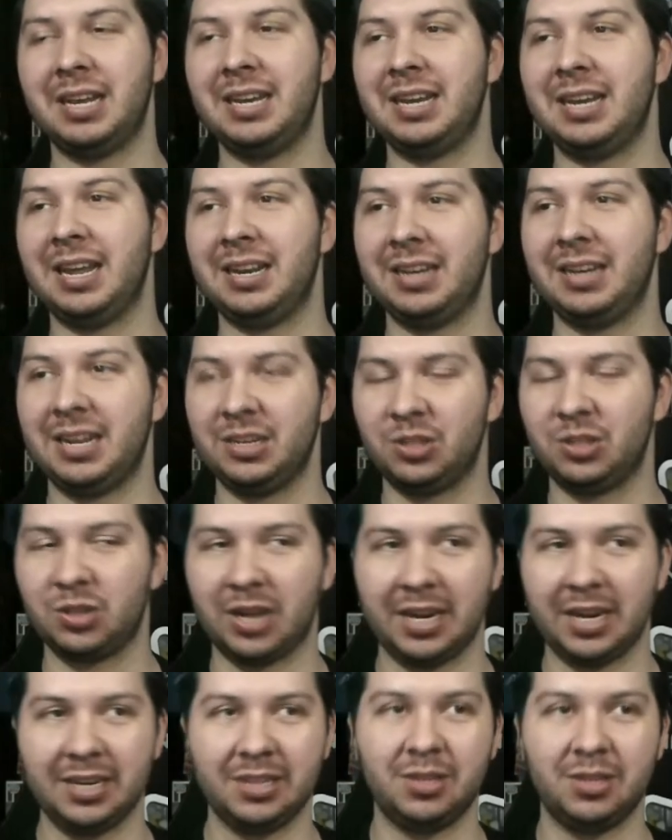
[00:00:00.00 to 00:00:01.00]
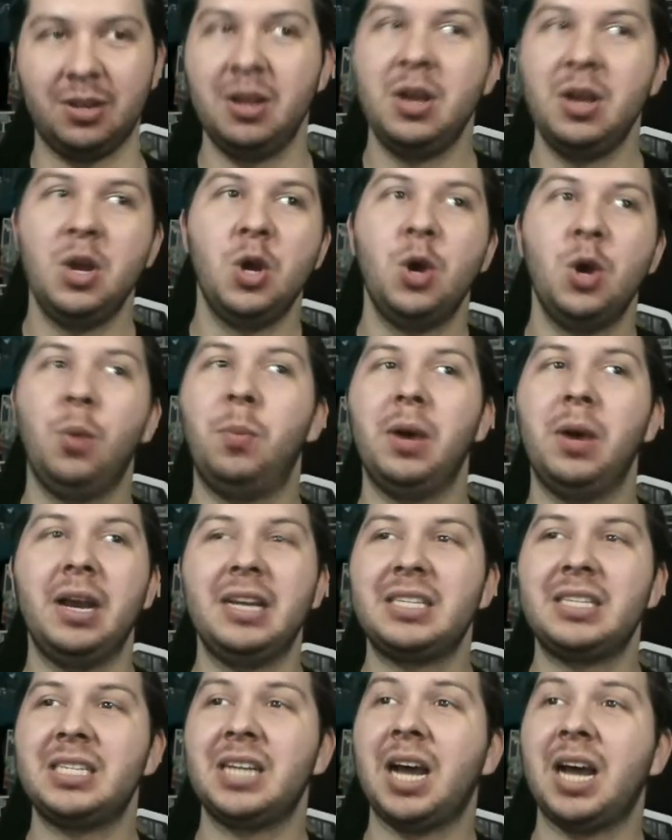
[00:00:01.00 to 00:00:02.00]
and, and trying to do but
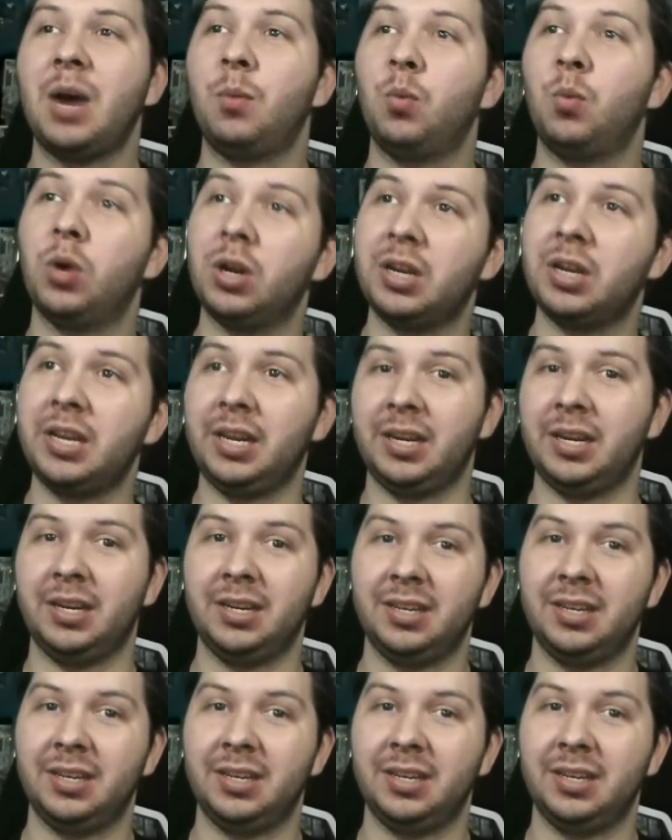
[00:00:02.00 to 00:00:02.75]
it's not working.